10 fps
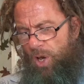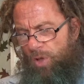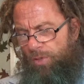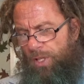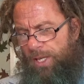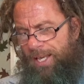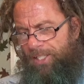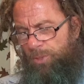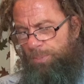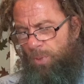earthly
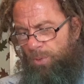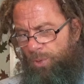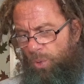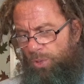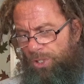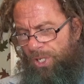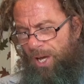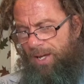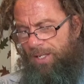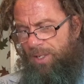and spiritual
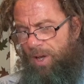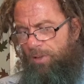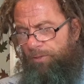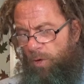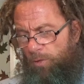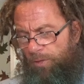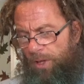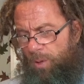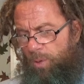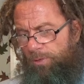desires
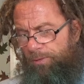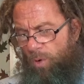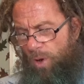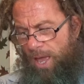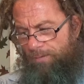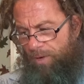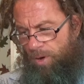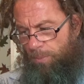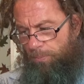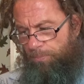fulfilled
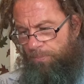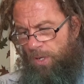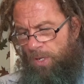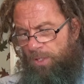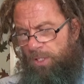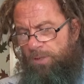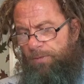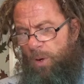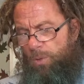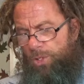forever. The
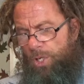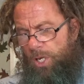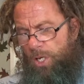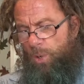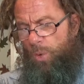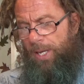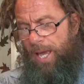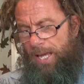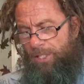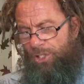devotee who
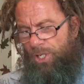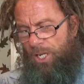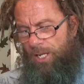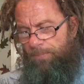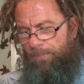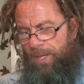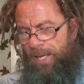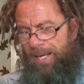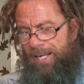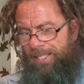occasionally
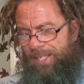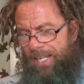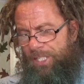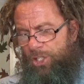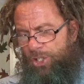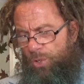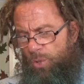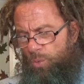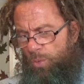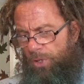is in
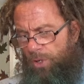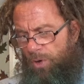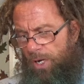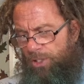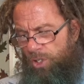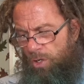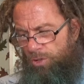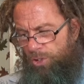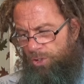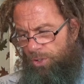tune with the Christ
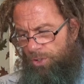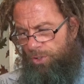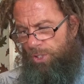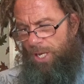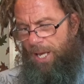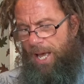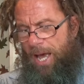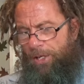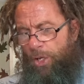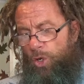consciousness
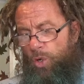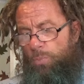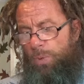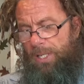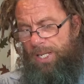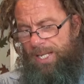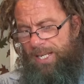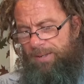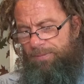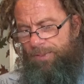and who
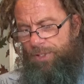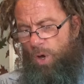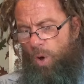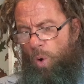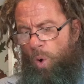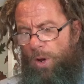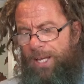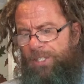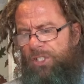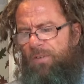believes or
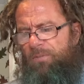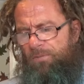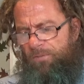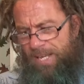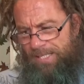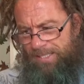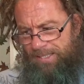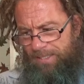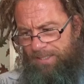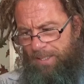is
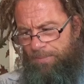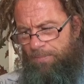convinced